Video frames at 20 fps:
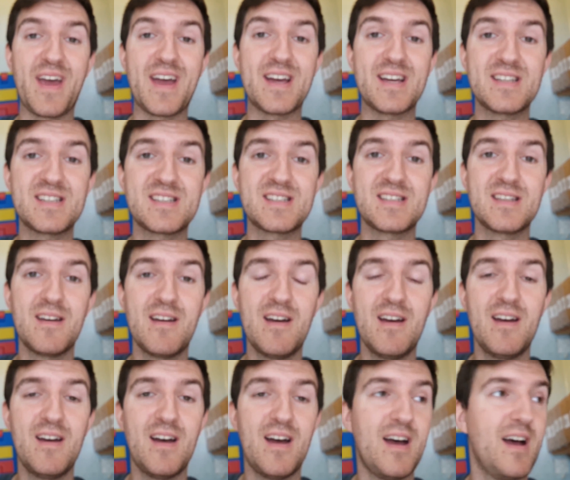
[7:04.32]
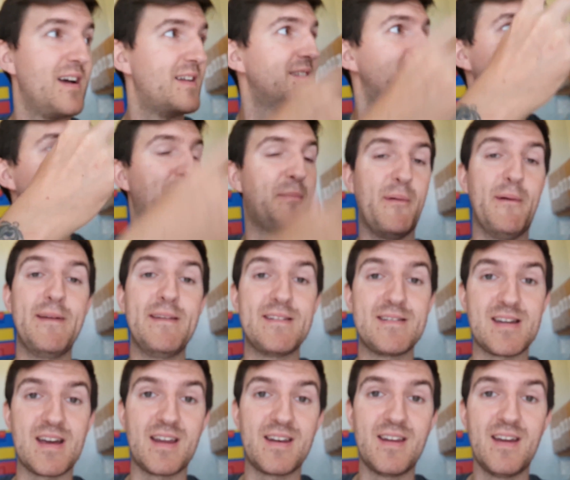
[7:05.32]
this, uh, the
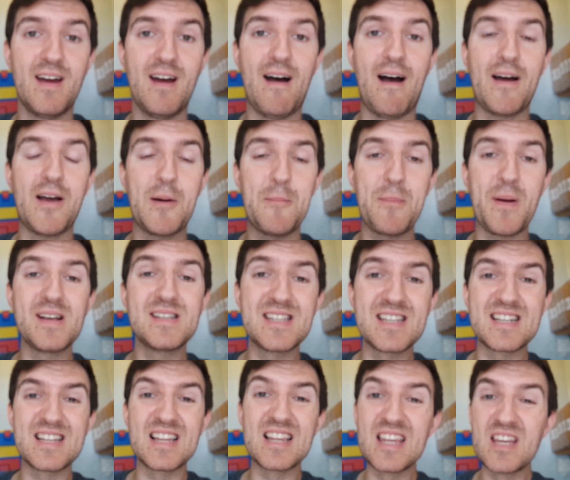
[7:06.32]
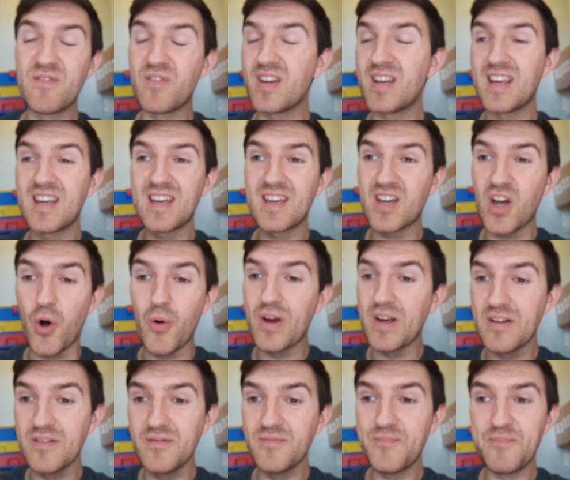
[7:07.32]
print den, I can basically leave it
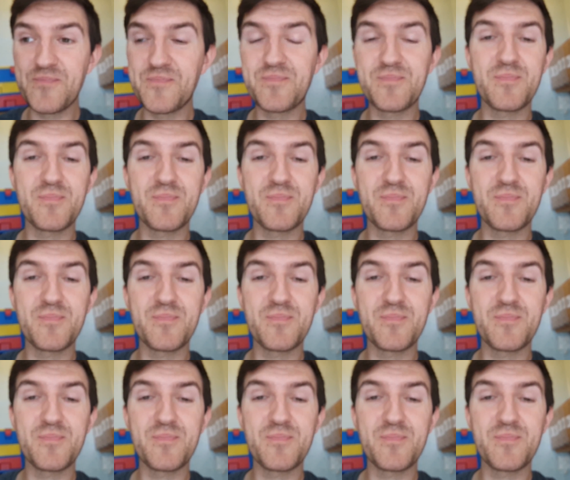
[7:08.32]
going